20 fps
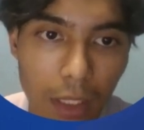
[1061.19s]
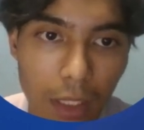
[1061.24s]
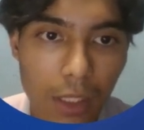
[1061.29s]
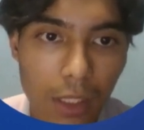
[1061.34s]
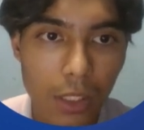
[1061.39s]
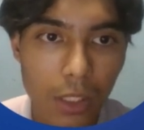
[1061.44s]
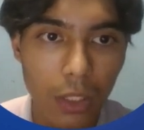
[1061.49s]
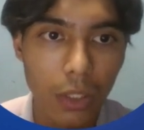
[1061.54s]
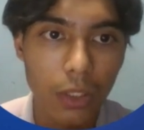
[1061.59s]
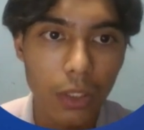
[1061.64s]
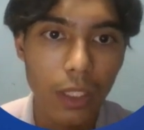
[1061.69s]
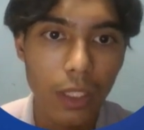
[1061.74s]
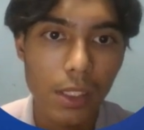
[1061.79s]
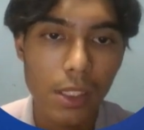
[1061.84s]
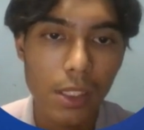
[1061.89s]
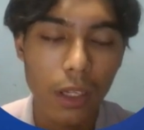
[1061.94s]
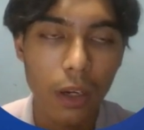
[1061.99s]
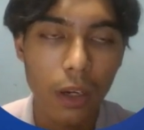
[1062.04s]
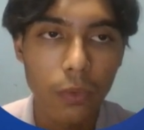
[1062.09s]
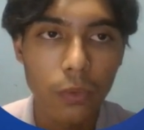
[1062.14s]
So that's
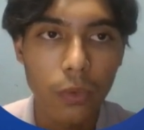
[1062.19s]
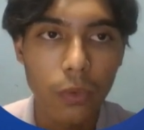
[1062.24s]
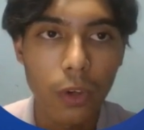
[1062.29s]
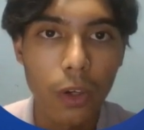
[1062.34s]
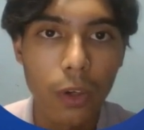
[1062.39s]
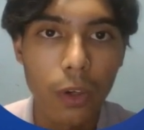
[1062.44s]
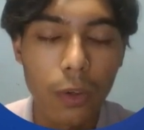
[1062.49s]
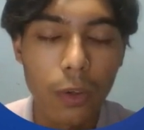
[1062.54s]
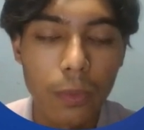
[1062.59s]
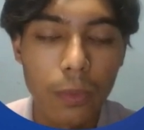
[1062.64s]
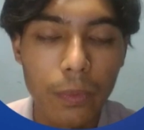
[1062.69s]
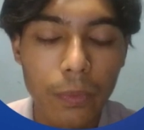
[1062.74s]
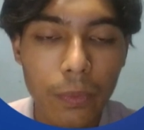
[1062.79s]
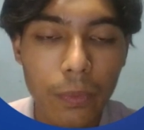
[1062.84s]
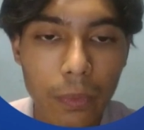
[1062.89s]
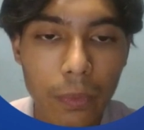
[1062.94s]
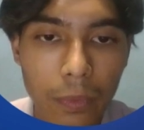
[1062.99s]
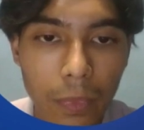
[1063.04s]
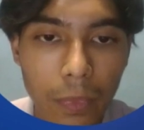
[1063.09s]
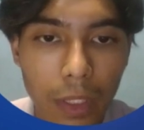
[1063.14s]
all from
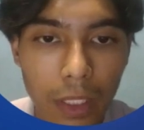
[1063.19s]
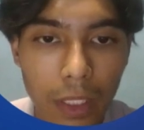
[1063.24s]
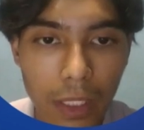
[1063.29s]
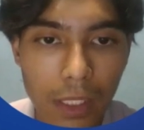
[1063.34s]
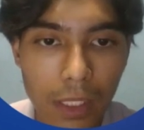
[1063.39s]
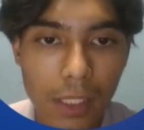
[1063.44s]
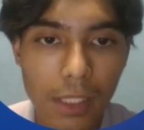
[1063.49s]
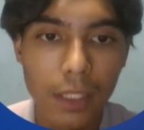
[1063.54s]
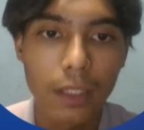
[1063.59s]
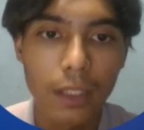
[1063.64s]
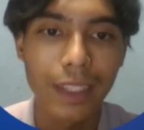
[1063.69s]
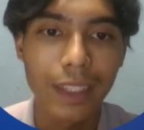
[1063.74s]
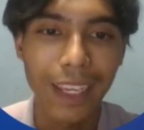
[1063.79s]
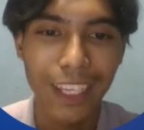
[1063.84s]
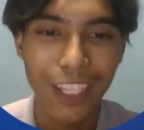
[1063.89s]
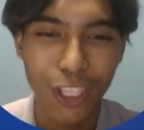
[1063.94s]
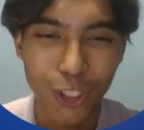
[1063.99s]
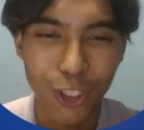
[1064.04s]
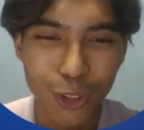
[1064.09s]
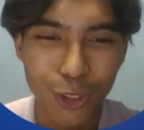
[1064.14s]
us.
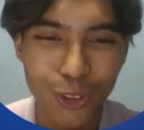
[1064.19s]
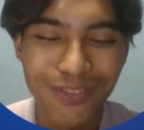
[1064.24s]
Thank you.